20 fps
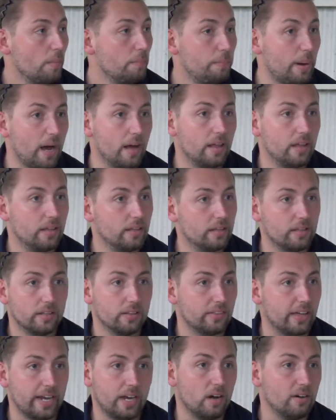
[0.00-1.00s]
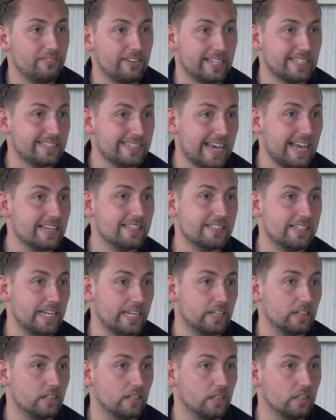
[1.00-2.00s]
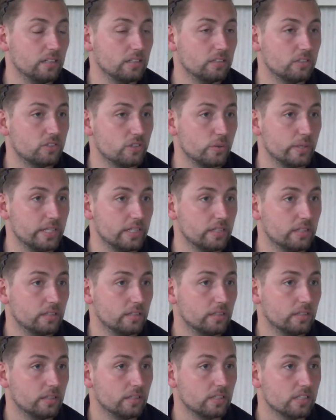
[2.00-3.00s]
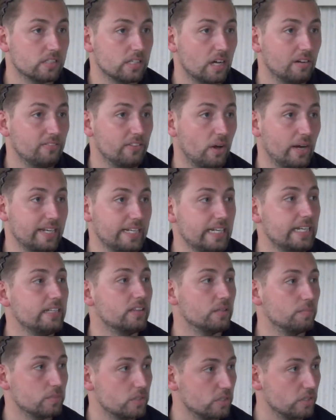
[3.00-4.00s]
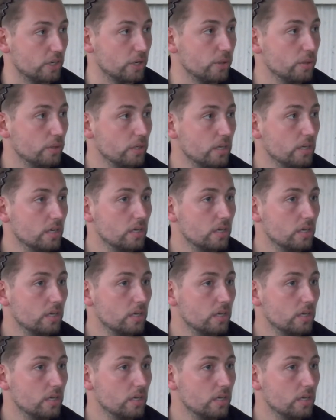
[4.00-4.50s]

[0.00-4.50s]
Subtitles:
but they are fantastic at doing the stuff that I need them to do,